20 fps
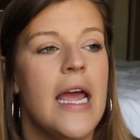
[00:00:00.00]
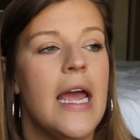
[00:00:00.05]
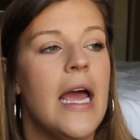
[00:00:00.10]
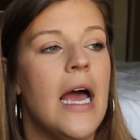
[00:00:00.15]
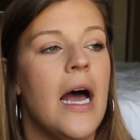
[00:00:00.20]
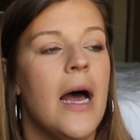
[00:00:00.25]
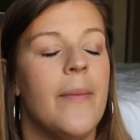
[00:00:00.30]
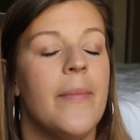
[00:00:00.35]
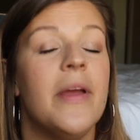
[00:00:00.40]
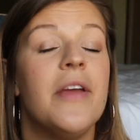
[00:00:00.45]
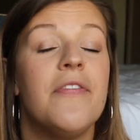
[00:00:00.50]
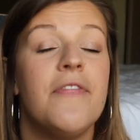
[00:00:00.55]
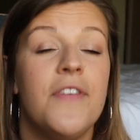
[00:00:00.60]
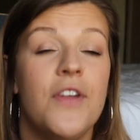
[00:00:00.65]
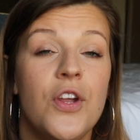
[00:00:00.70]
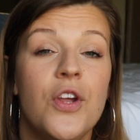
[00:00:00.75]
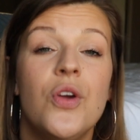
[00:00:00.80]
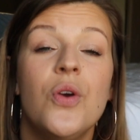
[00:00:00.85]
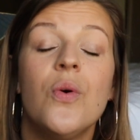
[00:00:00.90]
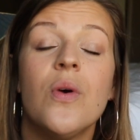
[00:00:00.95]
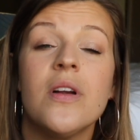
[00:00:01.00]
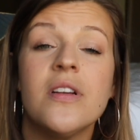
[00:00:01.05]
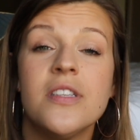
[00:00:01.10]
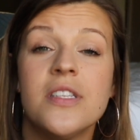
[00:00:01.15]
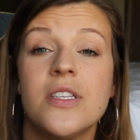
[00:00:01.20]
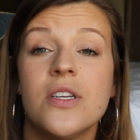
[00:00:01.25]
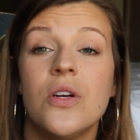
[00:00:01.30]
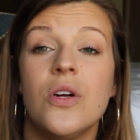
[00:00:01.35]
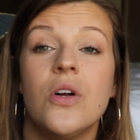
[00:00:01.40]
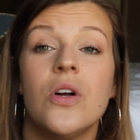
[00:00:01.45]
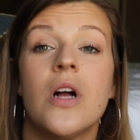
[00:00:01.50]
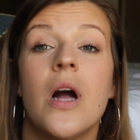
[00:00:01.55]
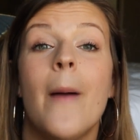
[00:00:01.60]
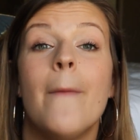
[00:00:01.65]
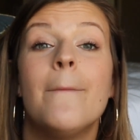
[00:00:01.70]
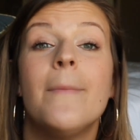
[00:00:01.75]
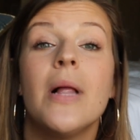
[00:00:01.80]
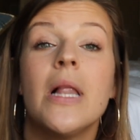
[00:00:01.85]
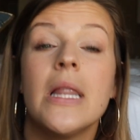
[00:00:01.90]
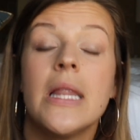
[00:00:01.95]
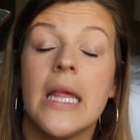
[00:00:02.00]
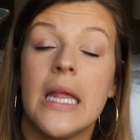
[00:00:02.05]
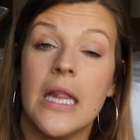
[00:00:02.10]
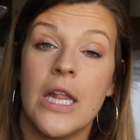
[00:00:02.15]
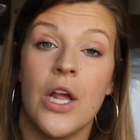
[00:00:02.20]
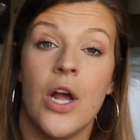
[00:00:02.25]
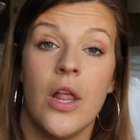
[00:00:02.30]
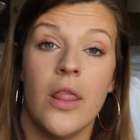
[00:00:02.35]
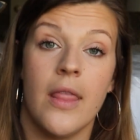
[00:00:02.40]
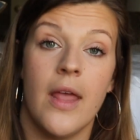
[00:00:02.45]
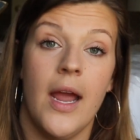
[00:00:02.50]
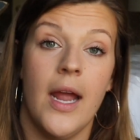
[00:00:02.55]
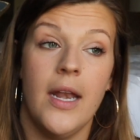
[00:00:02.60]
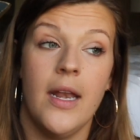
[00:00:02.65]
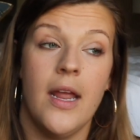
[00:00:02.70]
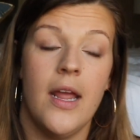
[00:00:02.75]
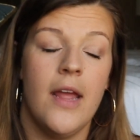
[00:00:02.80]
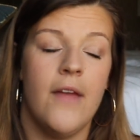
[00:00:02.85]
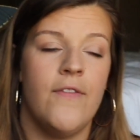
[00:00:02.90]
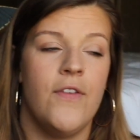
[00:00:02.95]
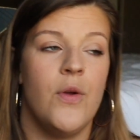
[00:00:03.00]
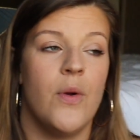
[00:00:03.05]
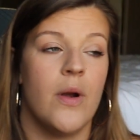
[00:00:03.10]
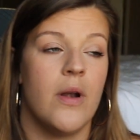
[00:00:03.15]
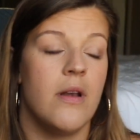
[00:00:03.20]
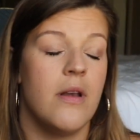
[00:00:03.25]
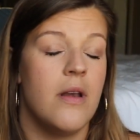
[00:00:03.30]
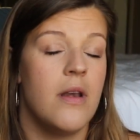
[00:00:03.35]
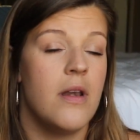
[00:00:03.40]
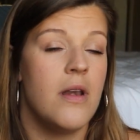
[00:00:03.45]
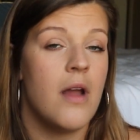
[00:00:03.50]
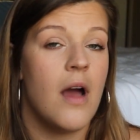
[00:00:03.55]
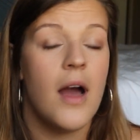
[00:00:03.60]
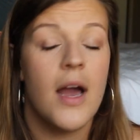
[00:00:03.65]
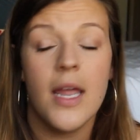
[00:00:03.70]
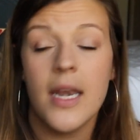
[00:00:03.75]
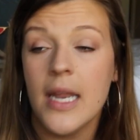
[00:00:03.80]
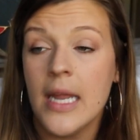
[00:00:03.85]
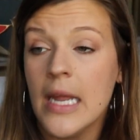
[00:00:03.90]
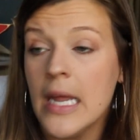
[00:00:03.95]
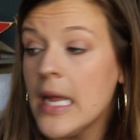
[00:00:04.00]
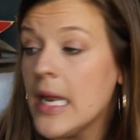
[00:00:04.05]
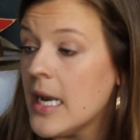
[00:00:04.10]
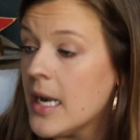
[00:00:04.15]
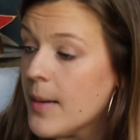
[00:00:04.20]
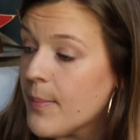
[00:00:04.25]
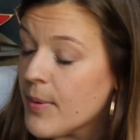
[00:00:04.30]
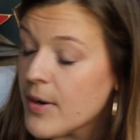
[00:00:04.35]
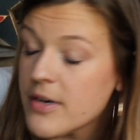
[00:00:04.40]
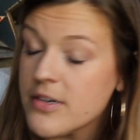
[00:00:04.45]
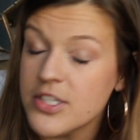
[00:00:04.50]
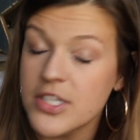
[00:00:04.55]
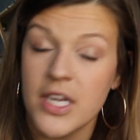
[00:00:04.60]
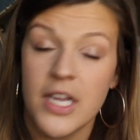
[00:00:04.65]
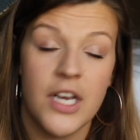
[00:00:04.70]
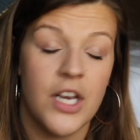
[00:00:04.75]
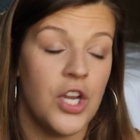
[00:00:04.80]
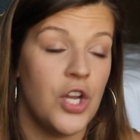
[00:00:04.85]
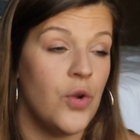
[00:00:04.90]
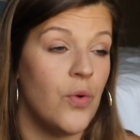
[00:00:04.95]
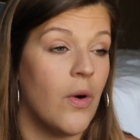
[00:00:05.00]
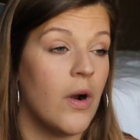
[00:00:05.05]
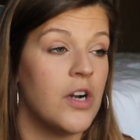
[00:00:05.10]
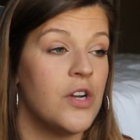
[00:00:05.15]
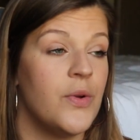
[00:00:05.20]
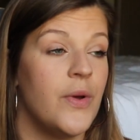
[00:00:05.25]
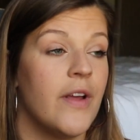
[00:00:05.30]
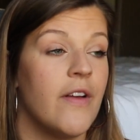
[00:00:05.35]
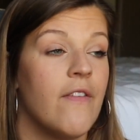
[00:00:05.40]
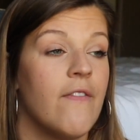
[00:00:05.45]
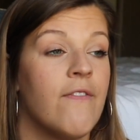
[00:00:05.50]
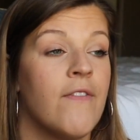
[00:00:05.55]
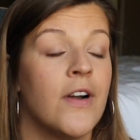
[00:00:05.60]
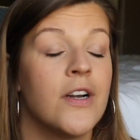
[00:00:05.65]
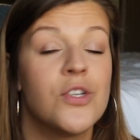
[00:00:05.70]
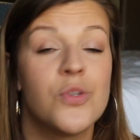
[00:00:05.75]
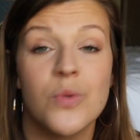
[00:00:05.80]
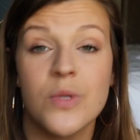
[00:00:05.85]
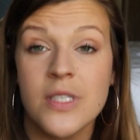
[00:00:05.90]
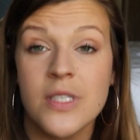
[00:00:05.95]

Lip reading: If you are still completely online, if you are not in person, you are doing virtual